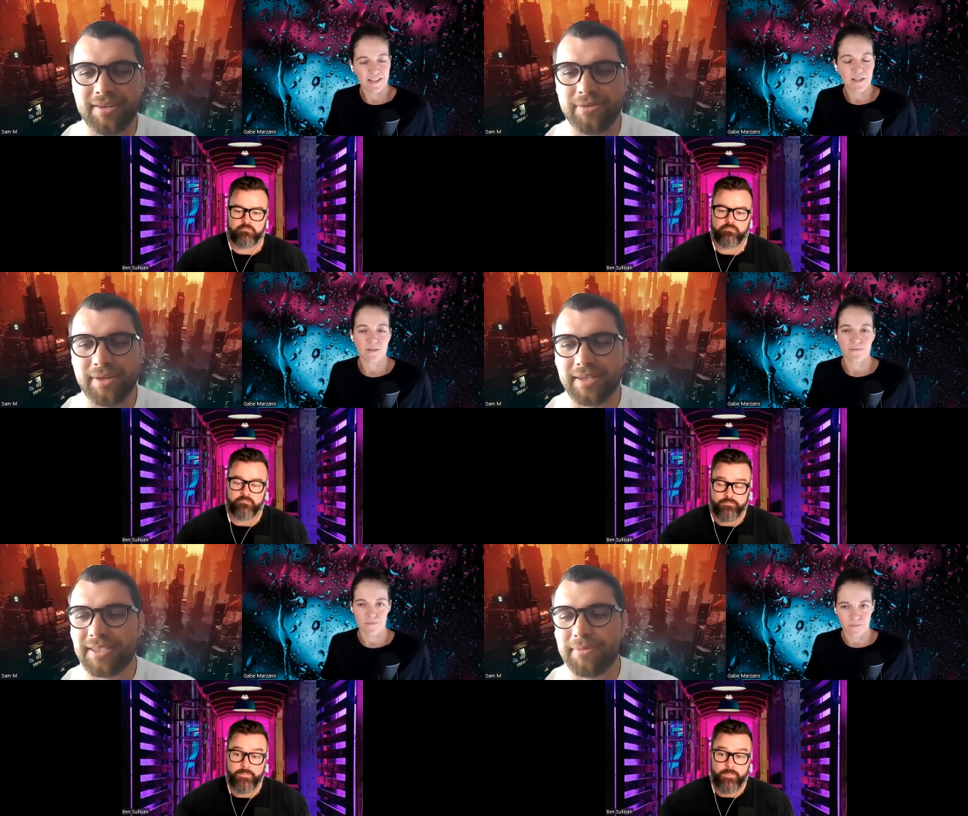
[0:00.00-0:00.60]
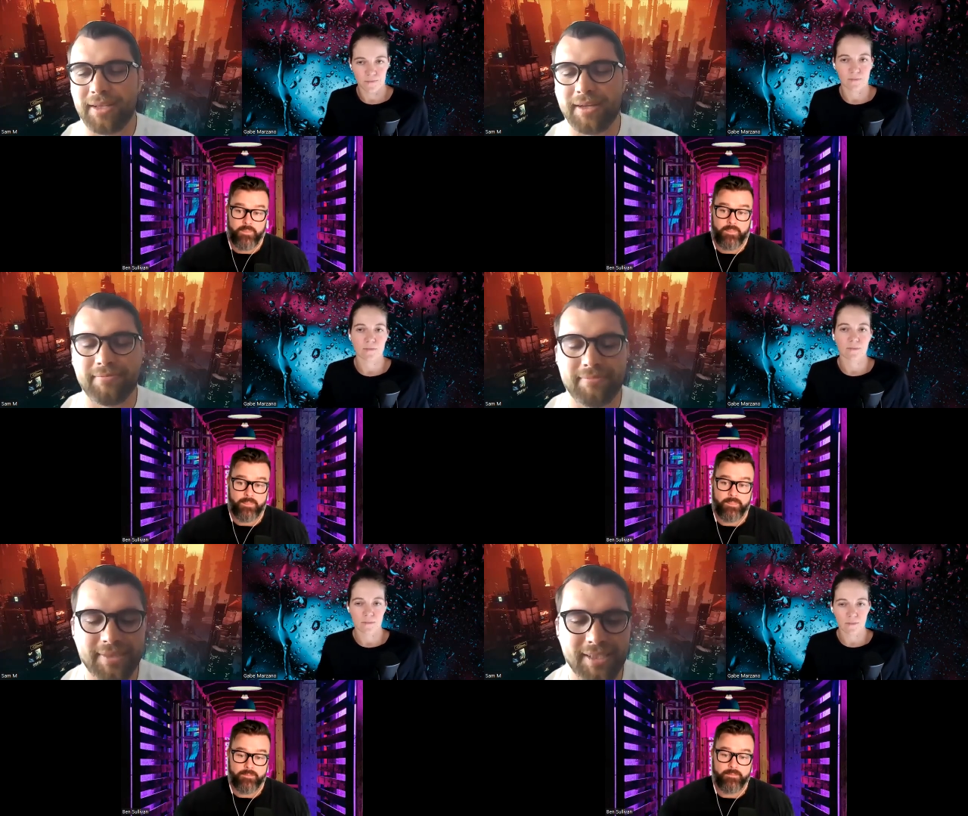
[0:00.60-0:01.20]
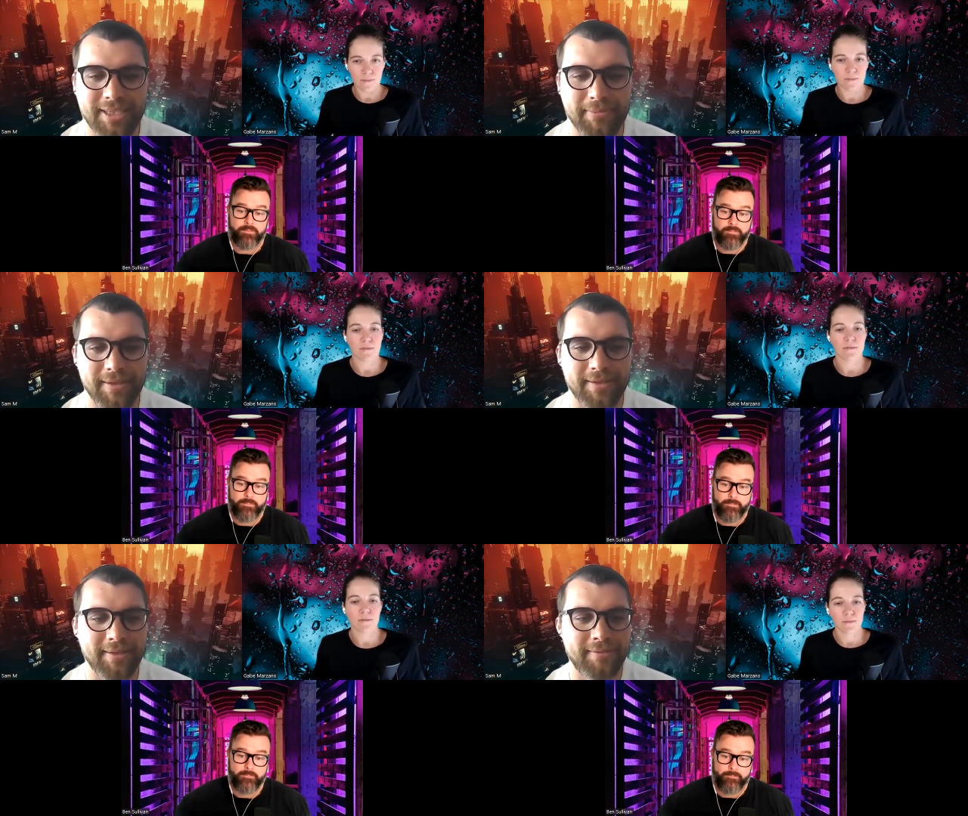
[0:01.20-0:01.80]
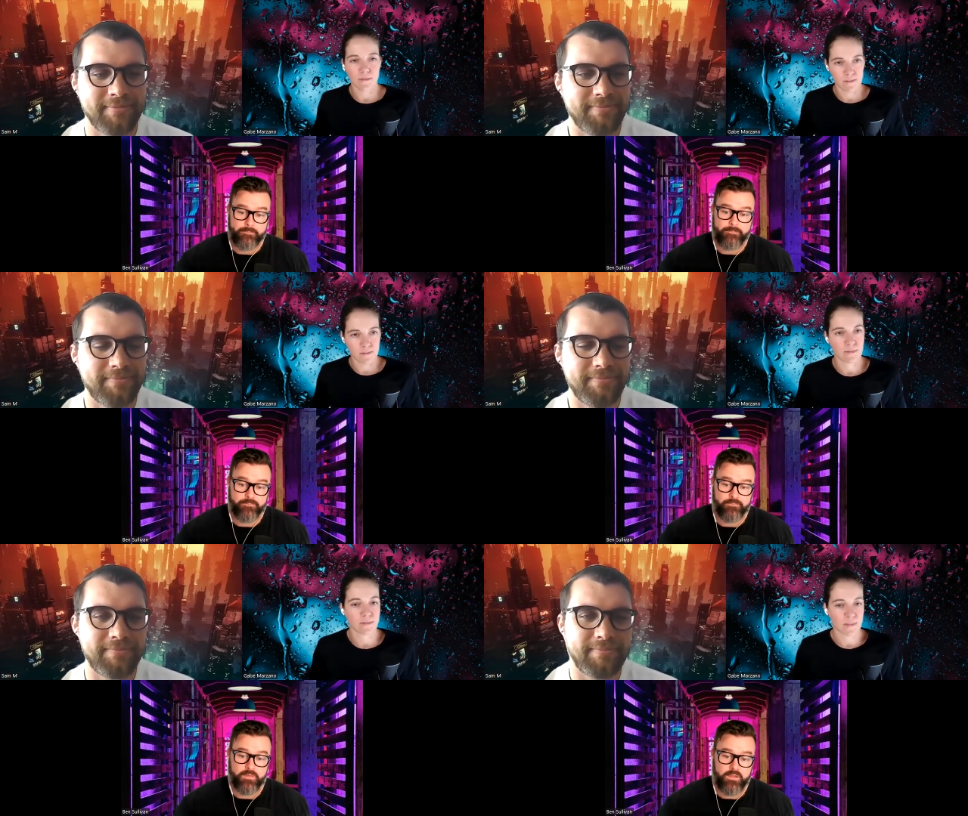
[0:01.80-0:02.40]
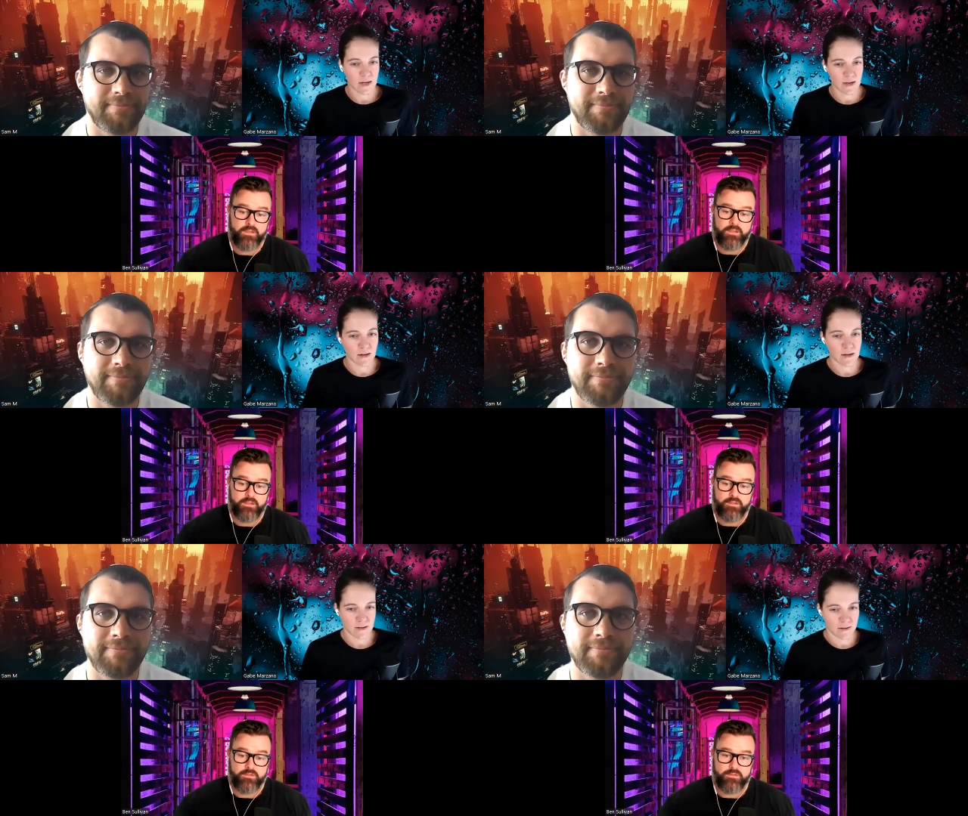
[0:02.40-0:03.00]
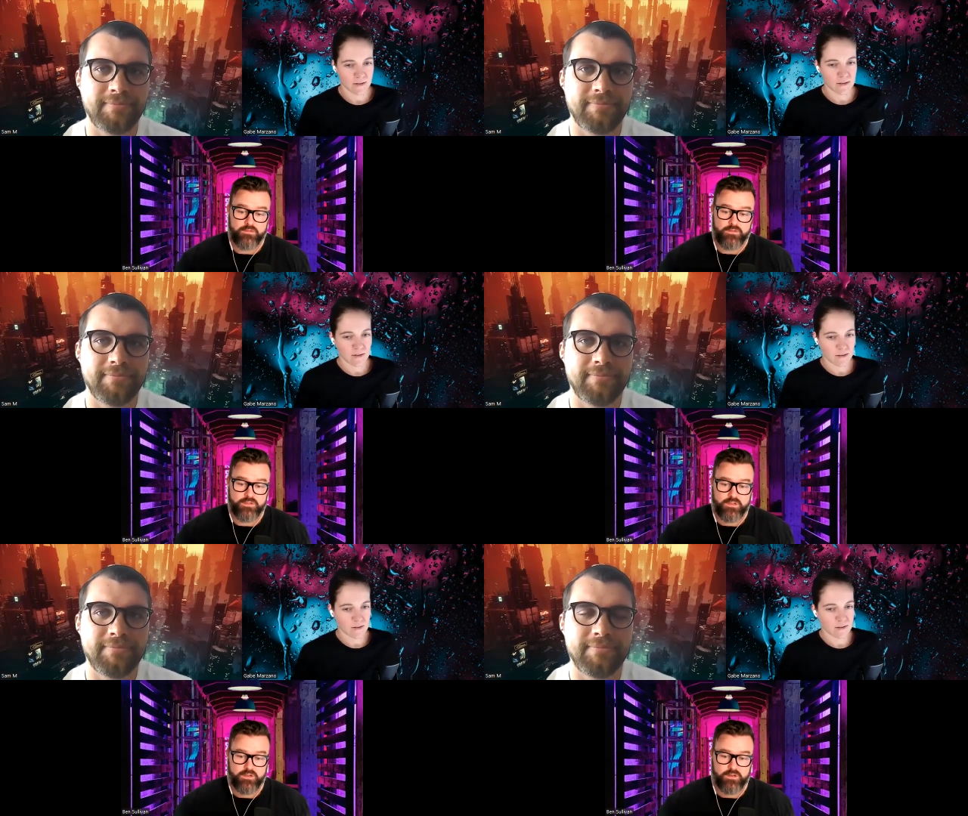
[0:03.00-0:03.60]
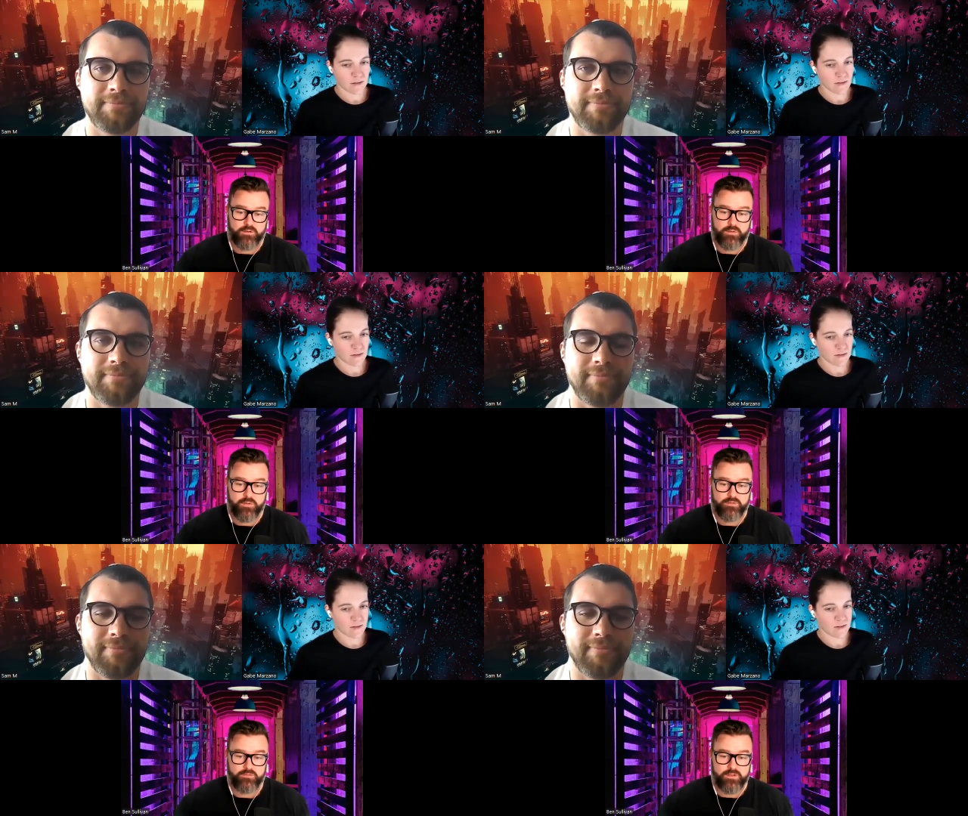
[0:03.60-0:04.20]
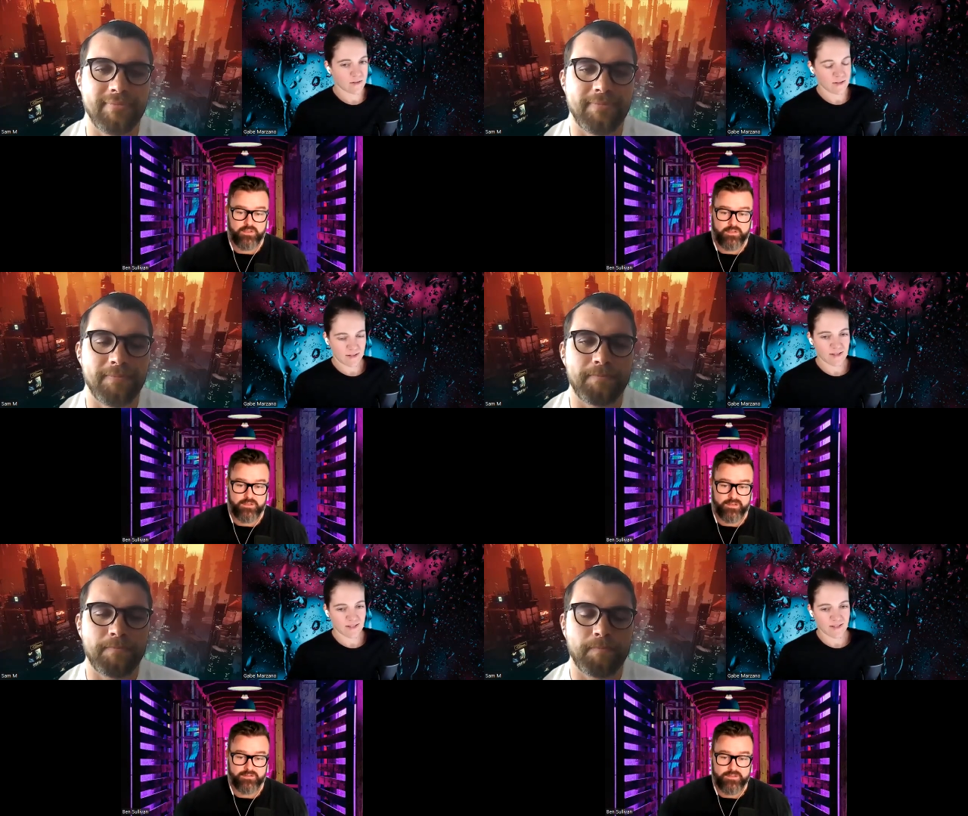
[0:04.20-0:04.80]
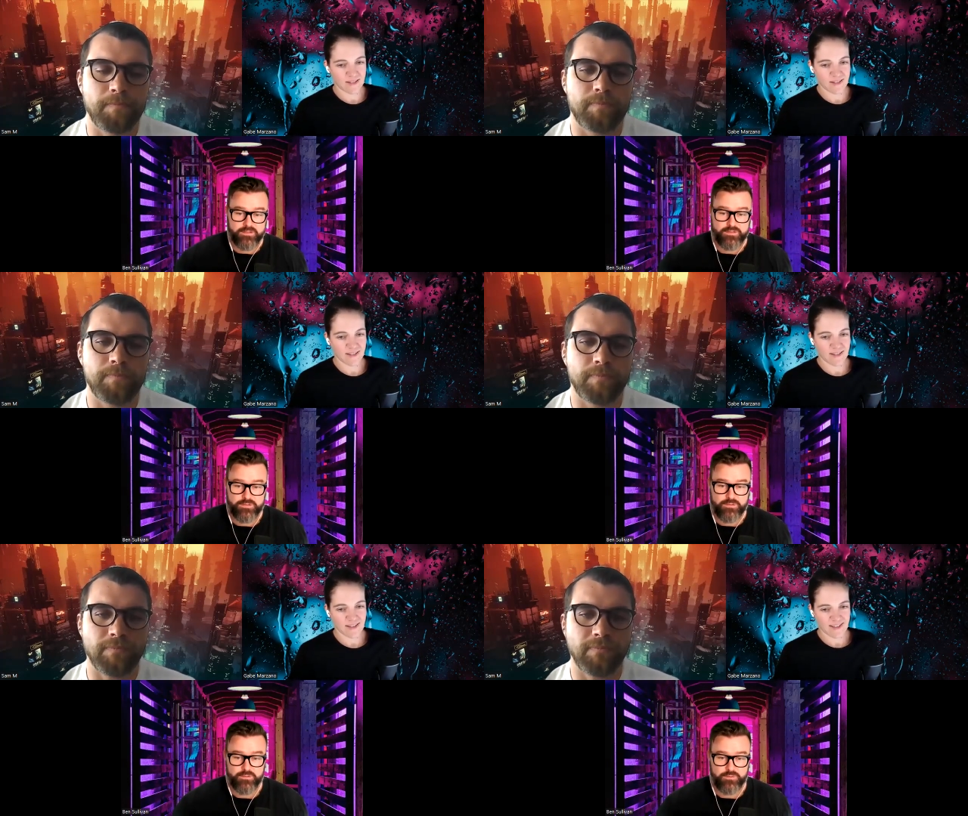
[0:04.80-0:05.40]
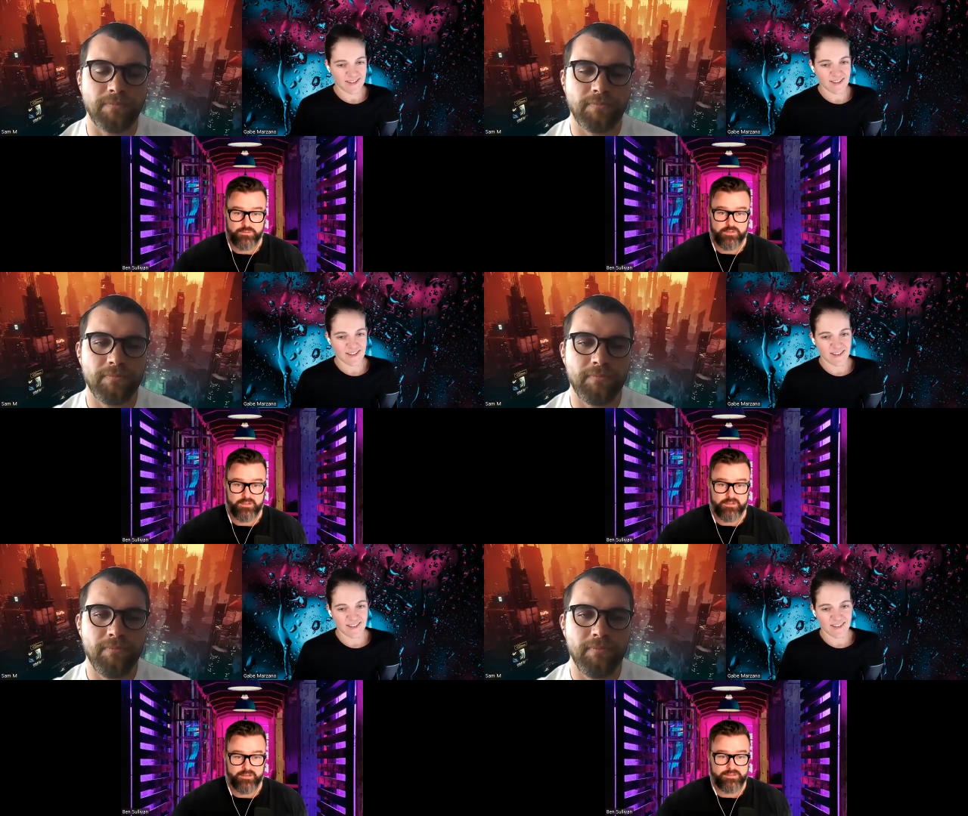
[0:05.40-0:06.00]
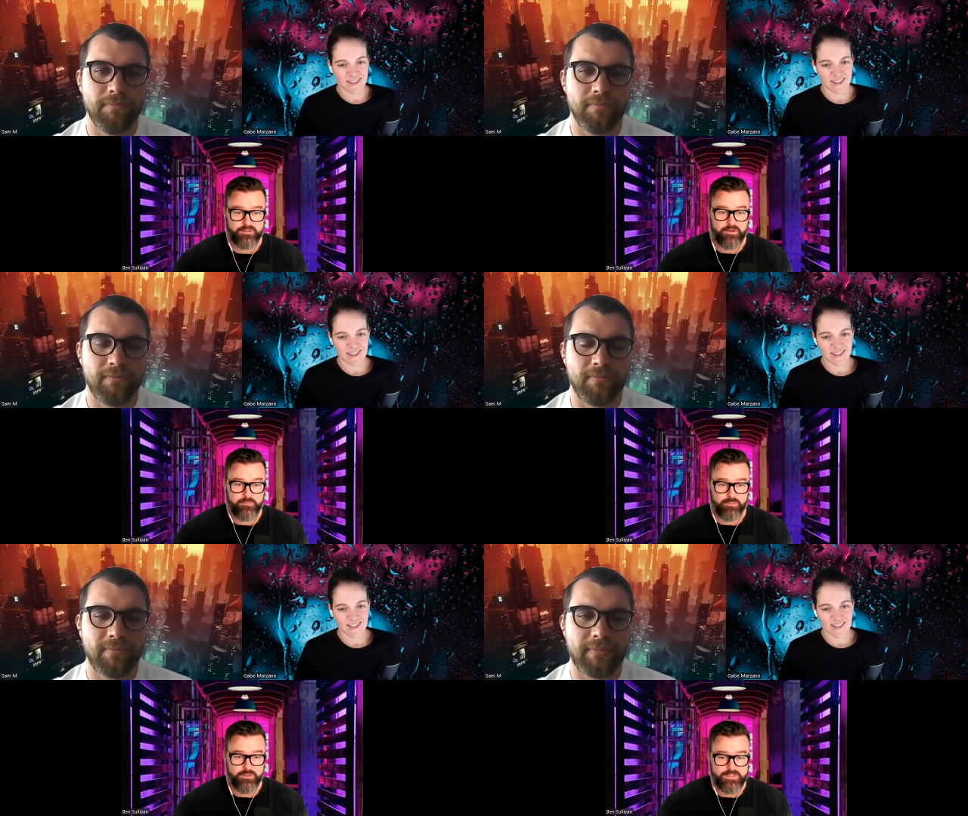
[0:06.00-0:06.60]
Speaker 1: that are doing a similar a similar thing.
Speaker 2: Just a quick one for the listeners too. Uh, that's a great point,